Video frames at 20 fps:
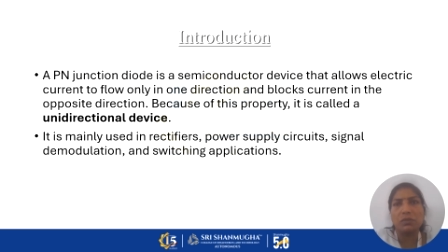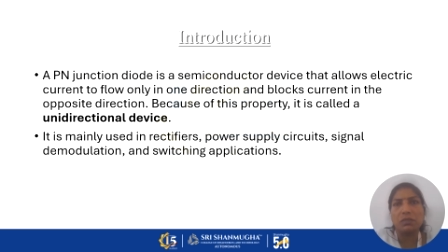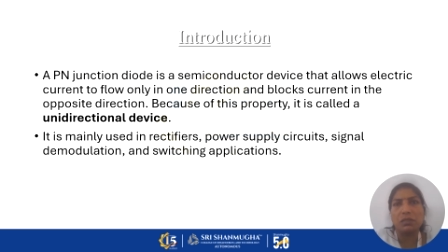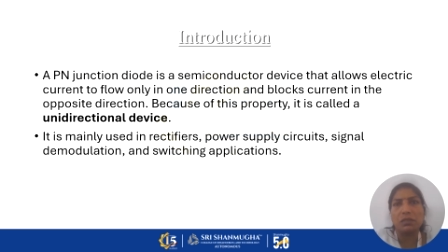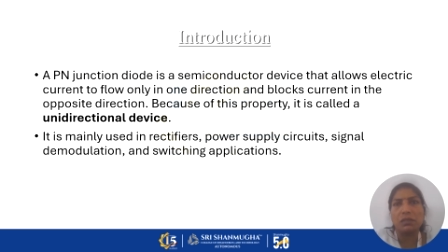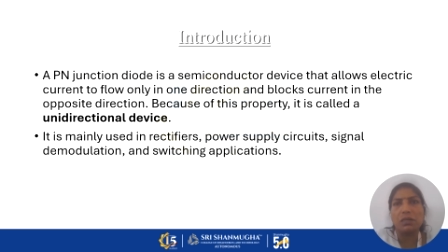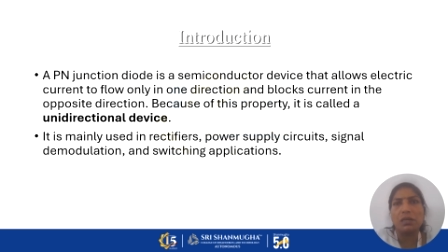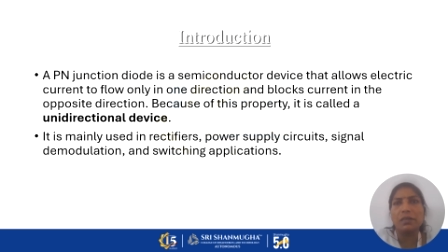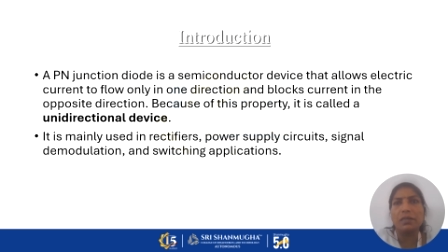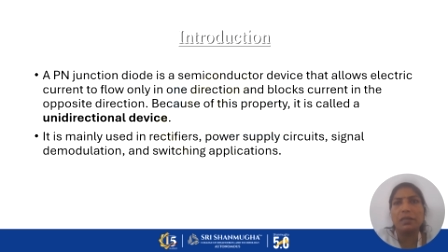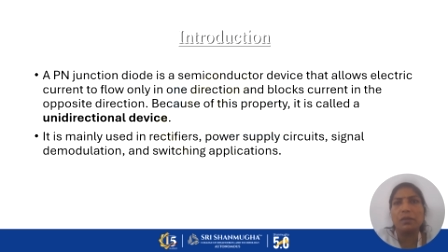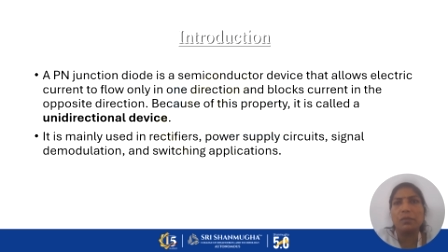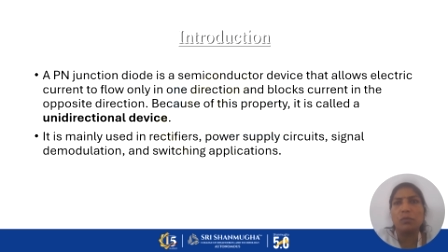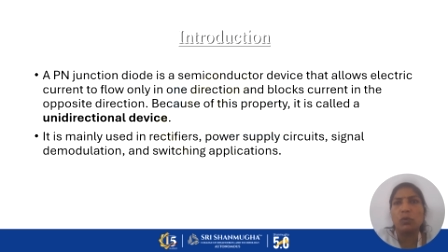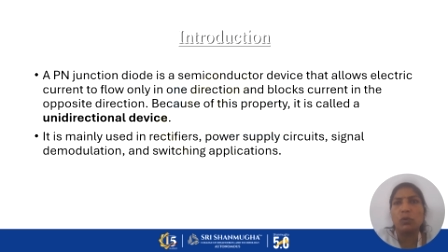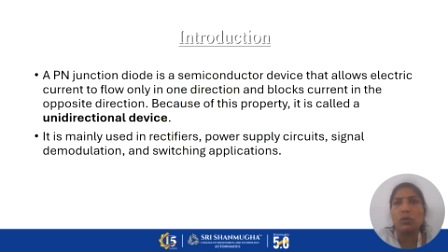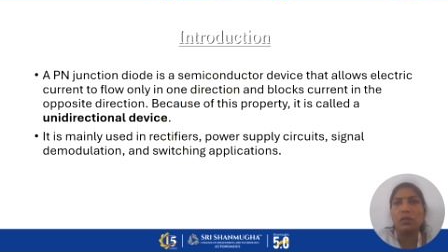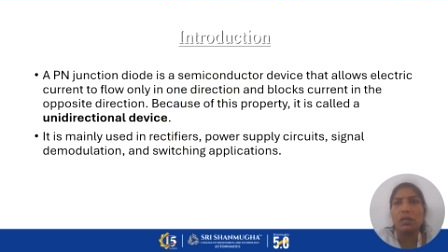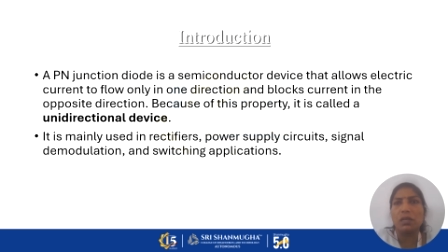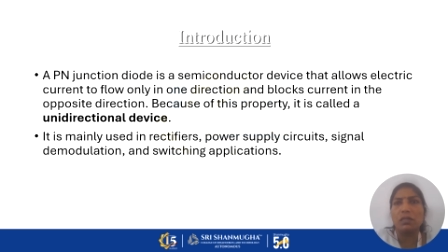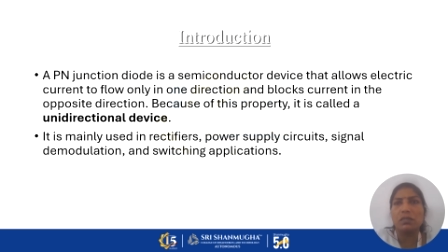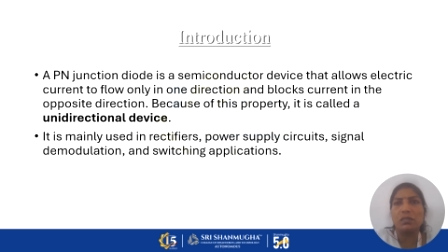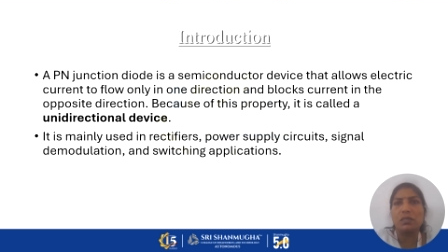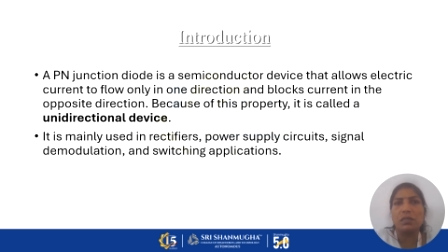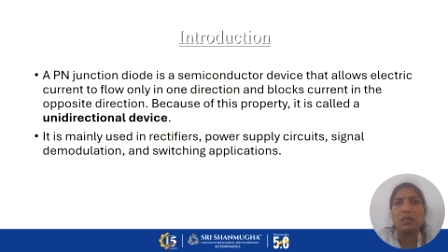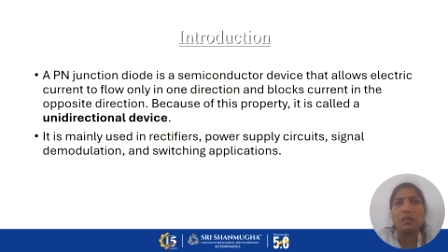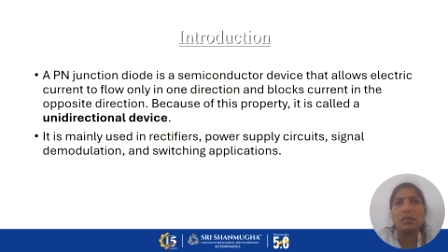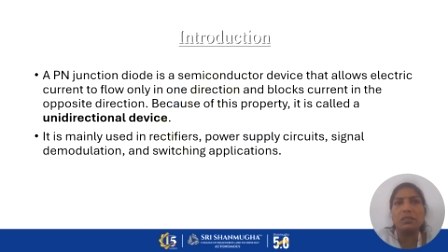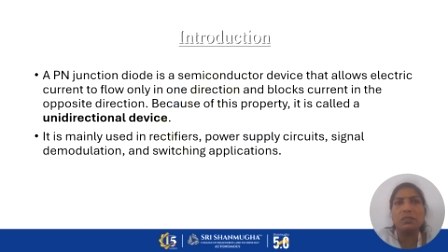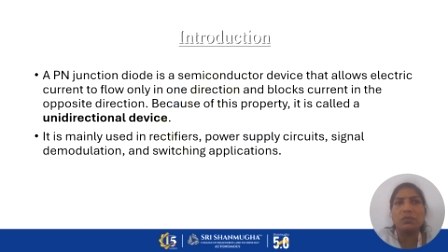signal demodulation,
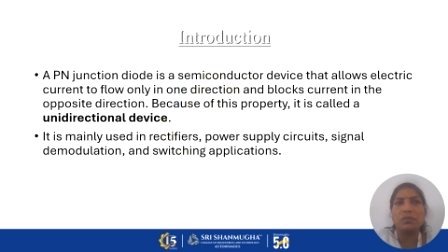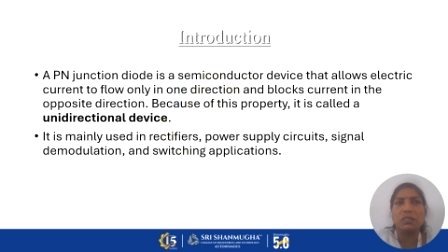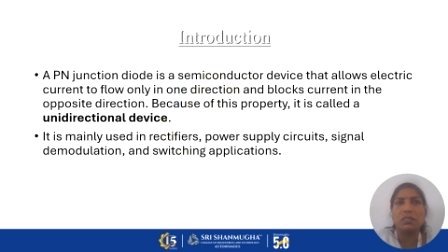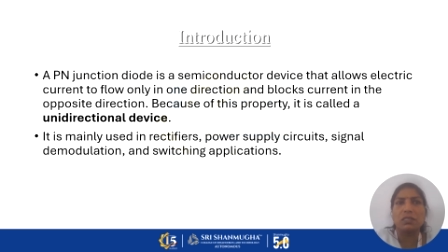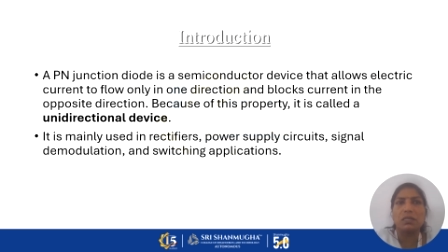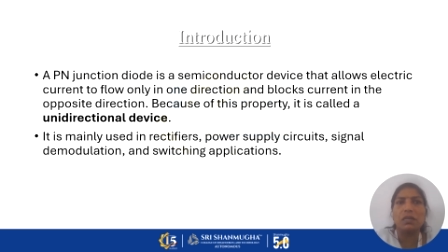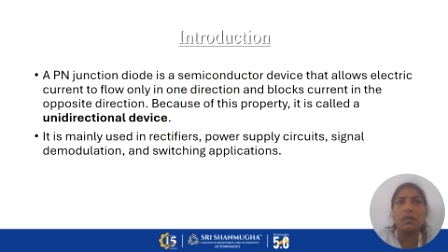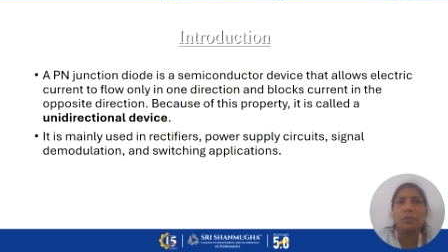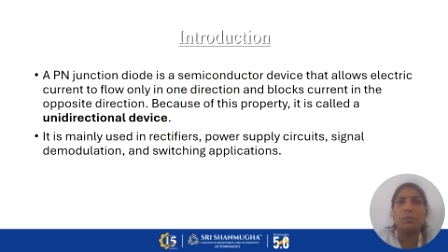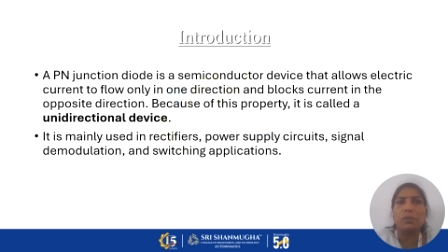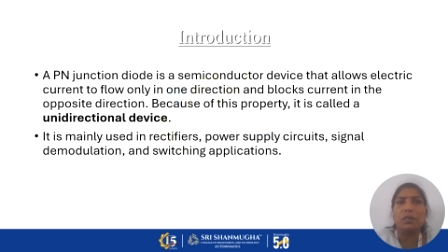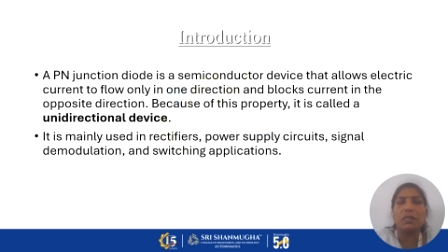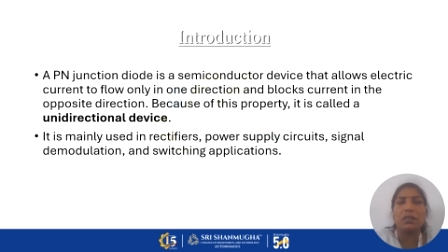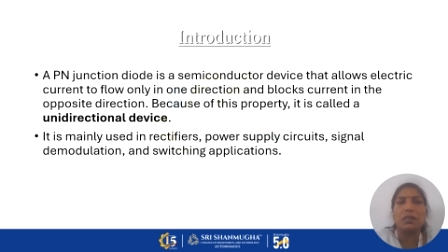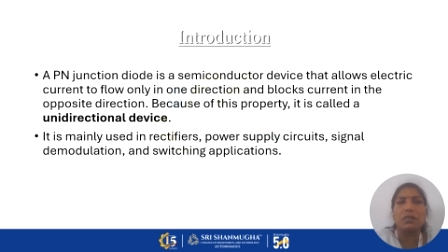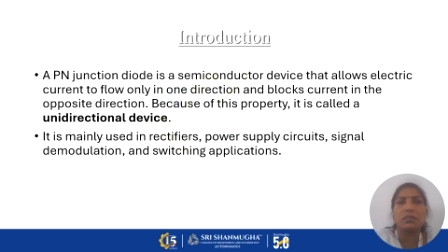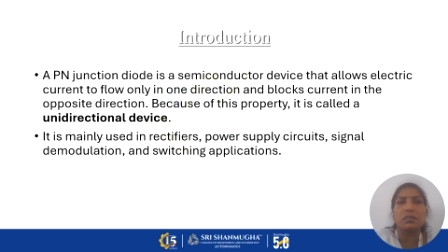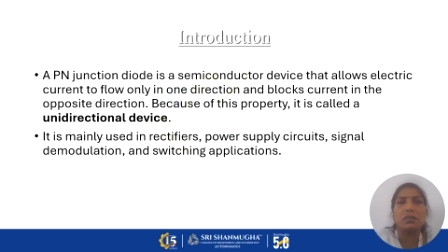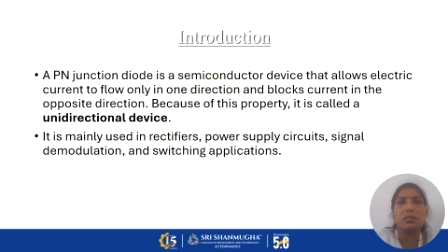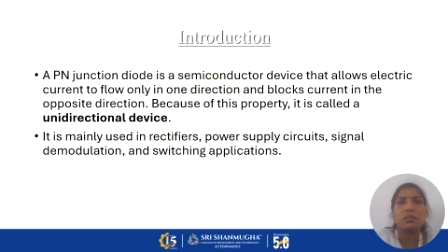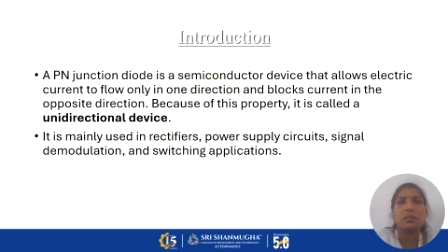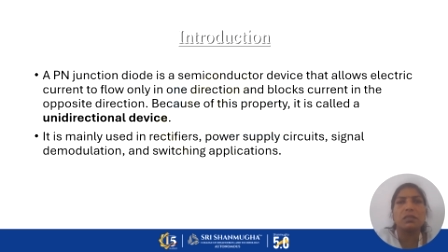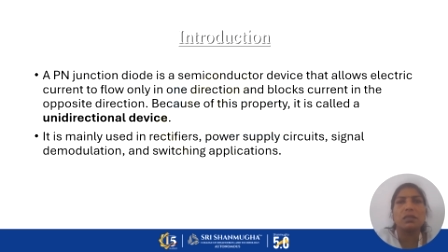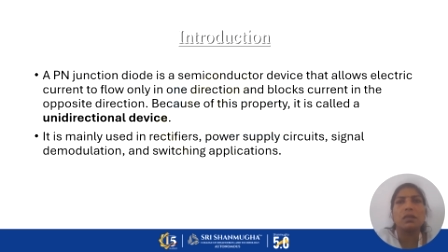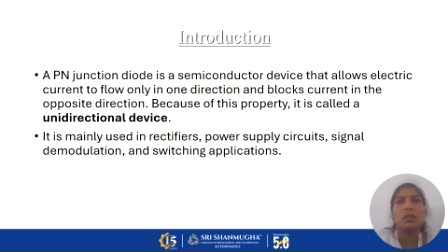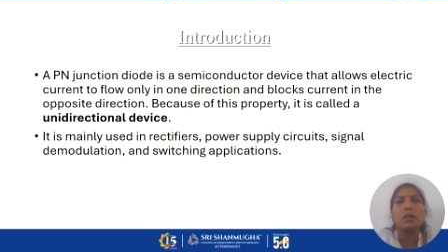and switching applications.